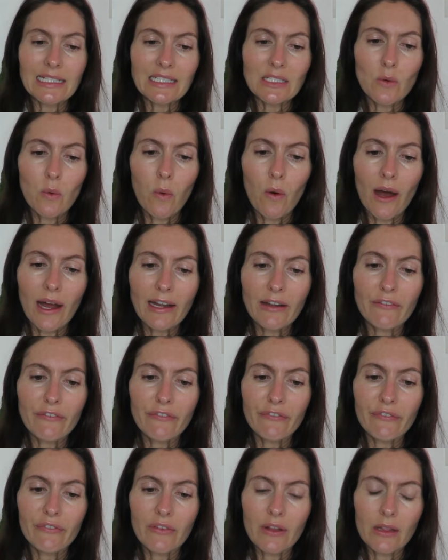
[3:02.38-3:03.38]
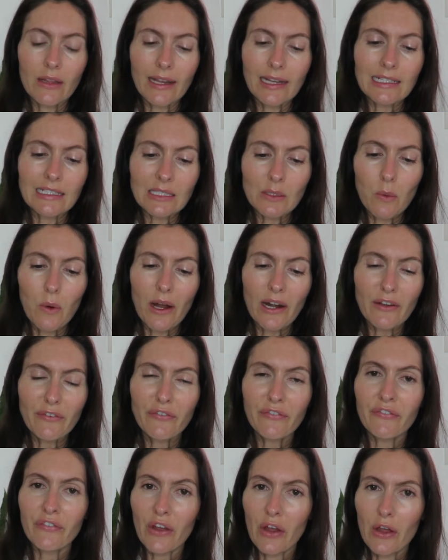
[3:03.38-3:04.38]
It's quite a
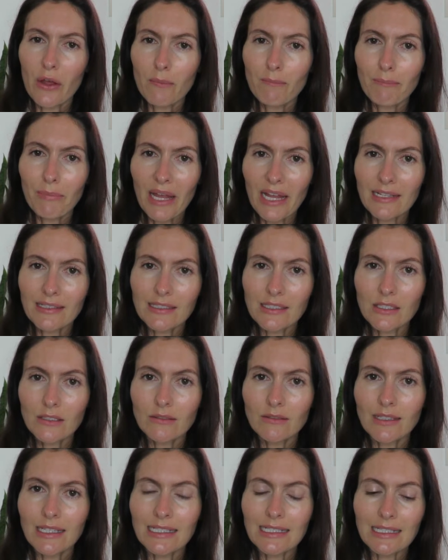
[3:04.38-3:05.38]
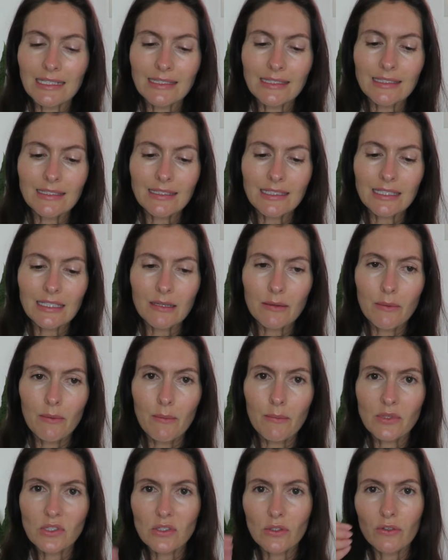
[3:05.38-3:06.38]
firm pencil. It doesn't
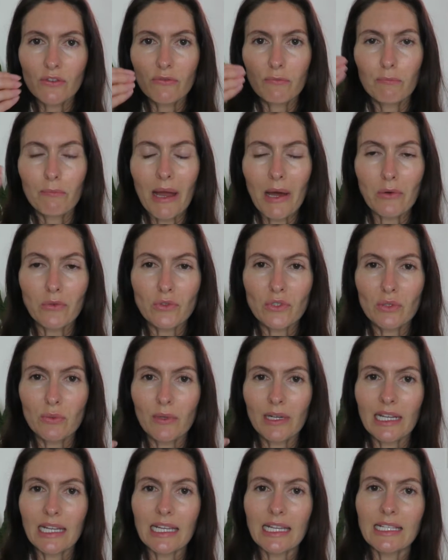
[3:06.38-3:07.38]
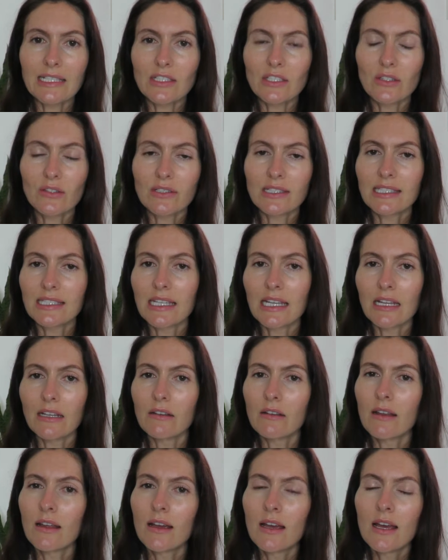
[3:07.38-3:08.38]
sort of melt when it hits your
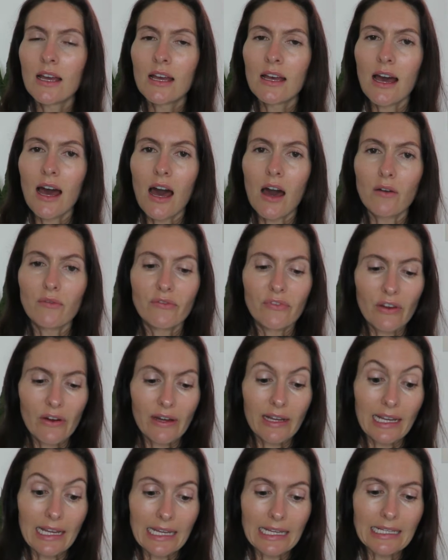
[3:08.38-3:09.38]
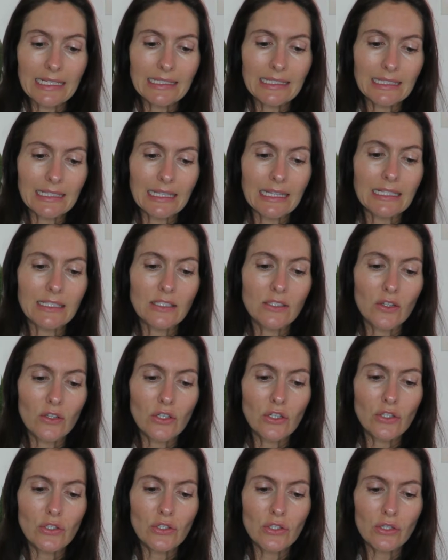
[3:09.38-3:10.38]
skin very easily. So
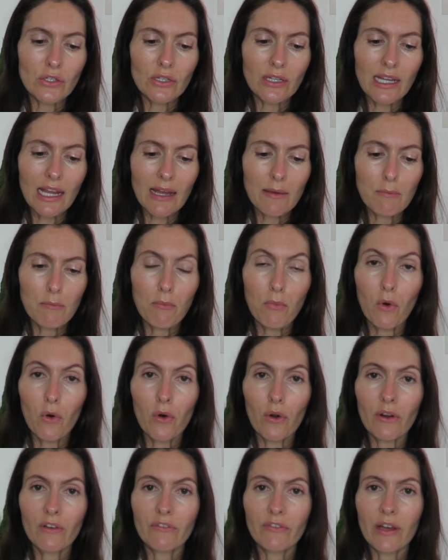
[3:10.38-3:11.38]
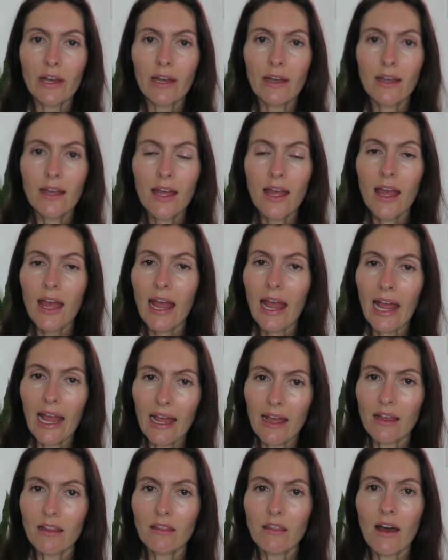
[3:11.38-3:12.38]
you do get more of a
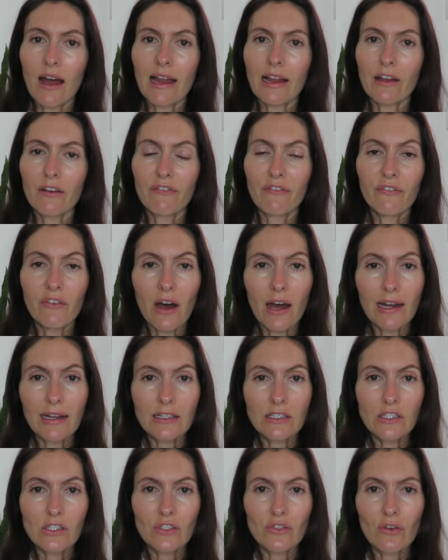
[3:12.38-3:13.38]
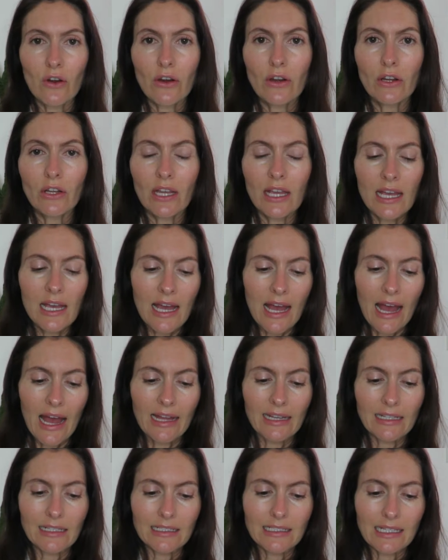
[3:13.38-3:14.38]
hair-like finer stroke,
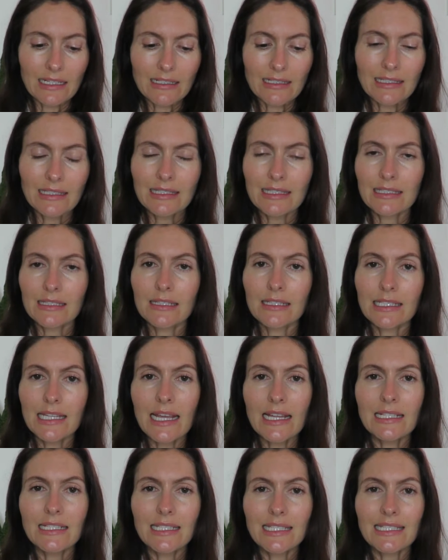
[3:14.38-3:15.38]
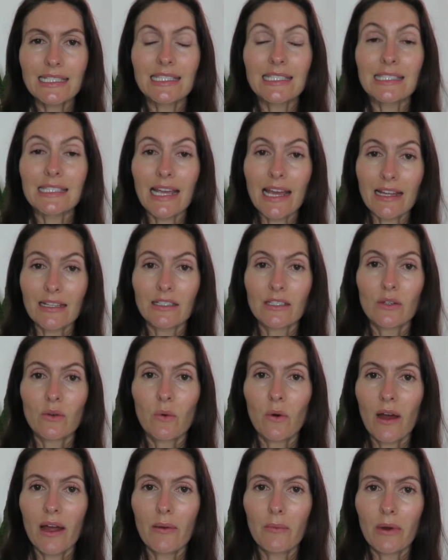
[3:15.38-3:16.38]
and it does tend to set
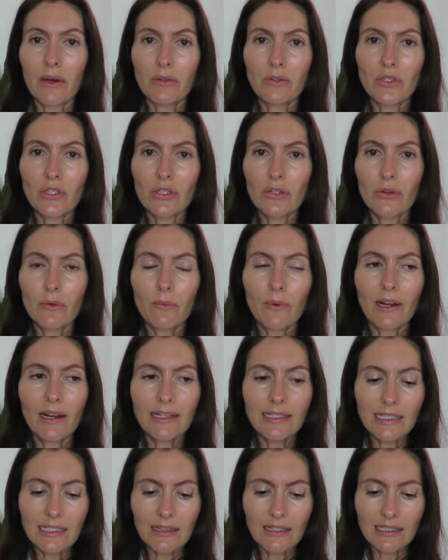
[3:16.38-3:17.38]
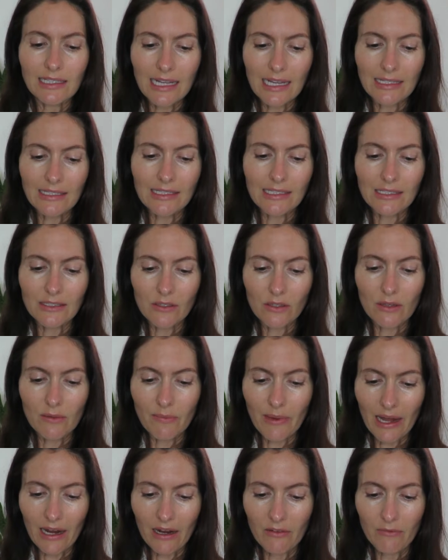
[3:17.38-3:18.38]
quite well too. When I did the testers on the
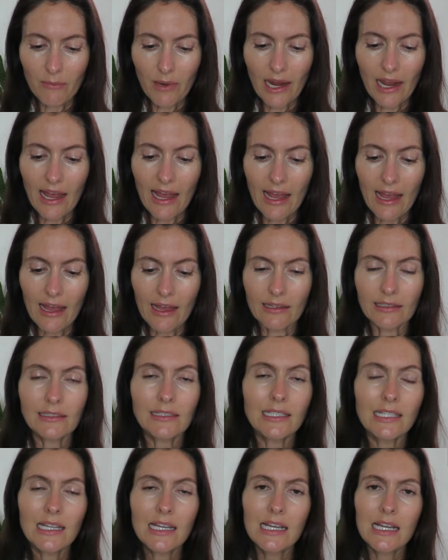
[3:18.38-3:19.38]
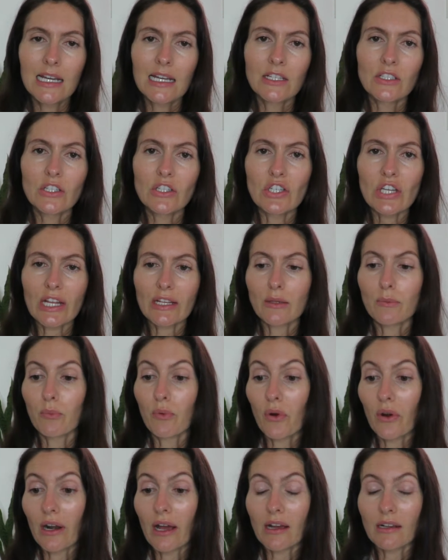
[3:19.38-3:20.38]
back of my hand to check the
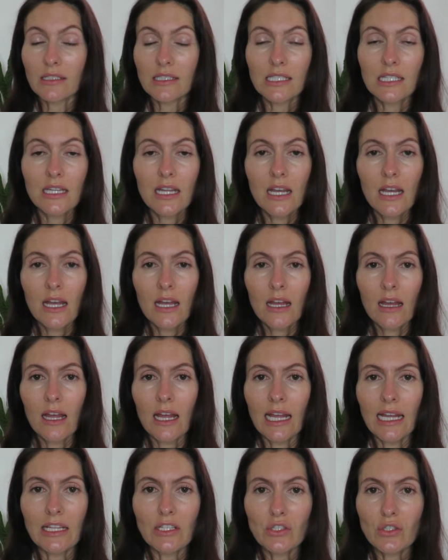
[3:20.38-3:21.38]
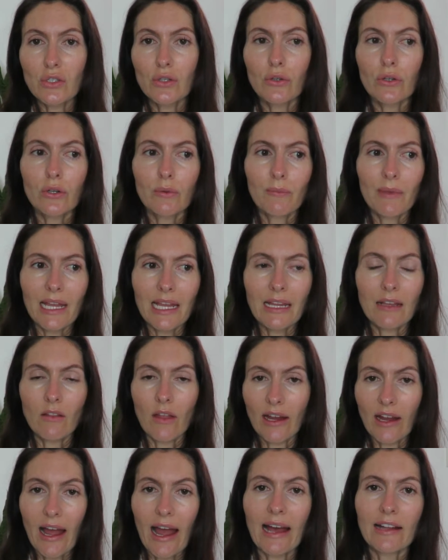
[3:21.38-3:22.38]
product, it took me,
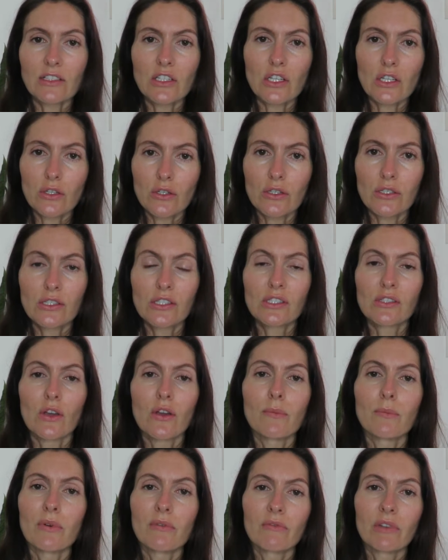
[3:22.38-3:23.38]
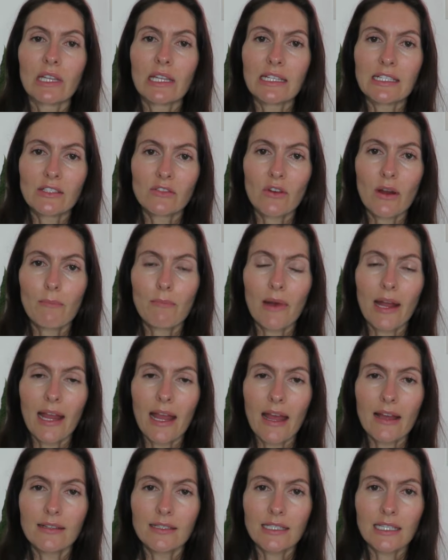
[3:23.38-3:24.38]
like, I had to use soap and really scrub my
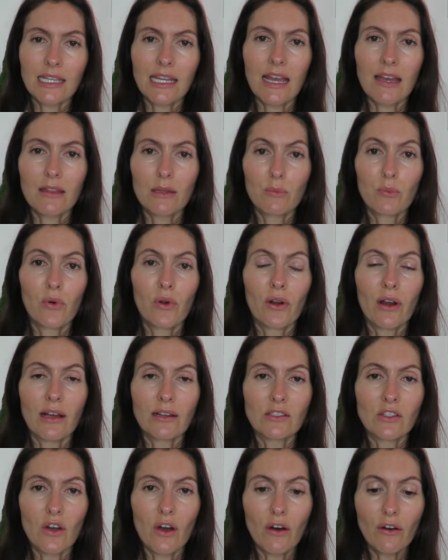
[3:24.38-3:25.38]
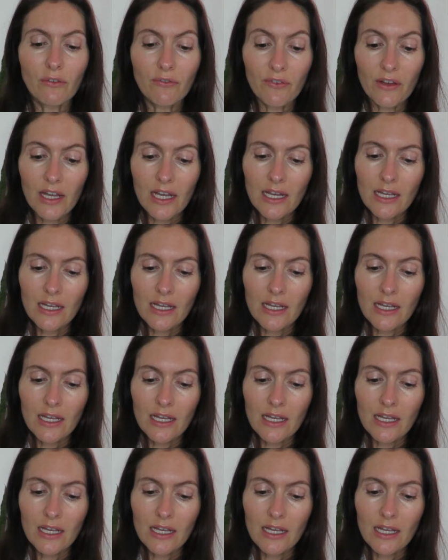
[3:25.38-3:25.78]
hand to get the product off.